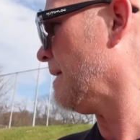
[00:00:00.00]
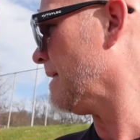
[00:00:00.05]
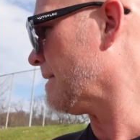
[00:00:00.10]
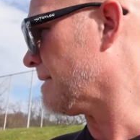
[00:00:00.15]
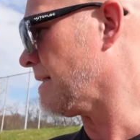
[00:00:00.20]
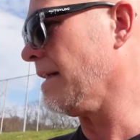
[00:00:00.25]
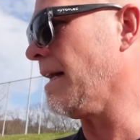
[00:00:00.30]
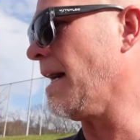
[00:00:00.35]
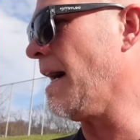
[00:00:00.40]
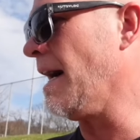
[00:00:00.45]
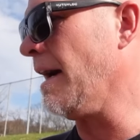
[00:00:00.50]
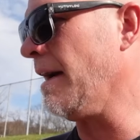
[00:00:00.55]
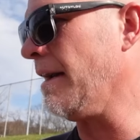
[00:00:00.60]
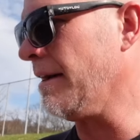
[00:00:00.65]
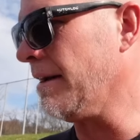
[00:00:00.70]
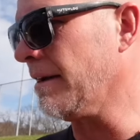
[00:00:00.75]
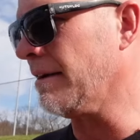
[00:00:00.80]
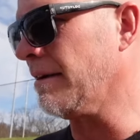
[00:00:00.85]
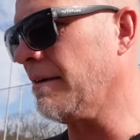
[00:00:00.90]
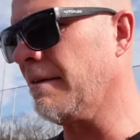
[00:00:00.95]
It's aligned
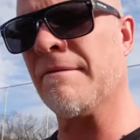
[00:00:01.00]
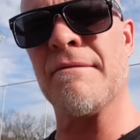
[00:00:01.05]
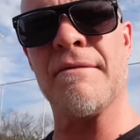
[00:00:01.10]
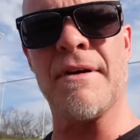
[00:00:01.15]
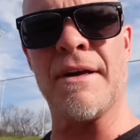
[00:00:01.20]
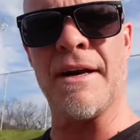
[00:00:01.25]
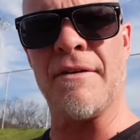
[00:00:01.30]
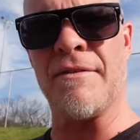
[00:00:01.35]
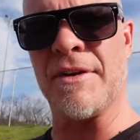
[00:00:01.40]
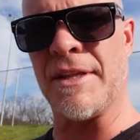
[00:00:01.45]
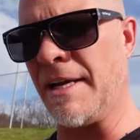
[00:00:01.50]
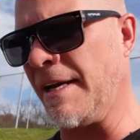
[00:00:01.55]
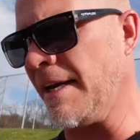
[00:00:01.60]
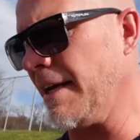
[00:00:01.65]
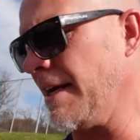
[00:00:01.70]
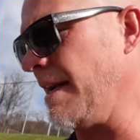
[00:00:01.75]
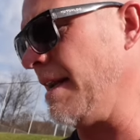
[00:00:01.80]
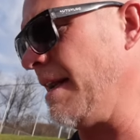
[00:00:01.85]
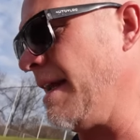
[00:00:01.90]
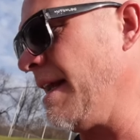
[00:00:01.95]
and, and everything.
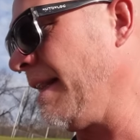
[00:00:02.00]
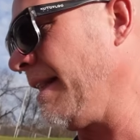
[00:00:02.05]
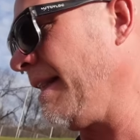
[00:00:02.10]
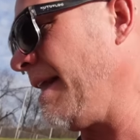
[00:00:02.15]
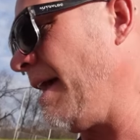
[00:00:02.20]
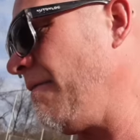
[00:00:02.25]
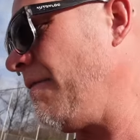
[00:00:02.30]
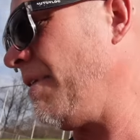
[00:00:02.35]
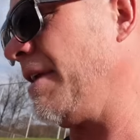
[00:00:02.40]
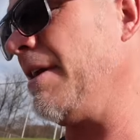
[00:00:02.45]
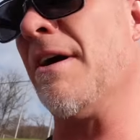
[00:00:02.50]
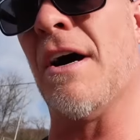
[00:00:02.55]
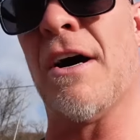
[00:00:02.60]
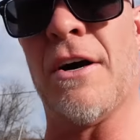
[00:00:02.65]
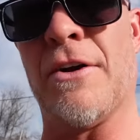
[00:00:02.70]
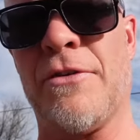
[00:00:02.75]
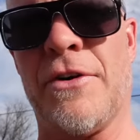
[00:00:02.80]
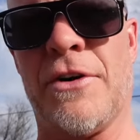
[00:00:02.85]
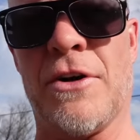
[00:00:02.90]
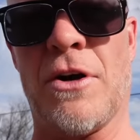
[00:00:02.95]
And eleven hundred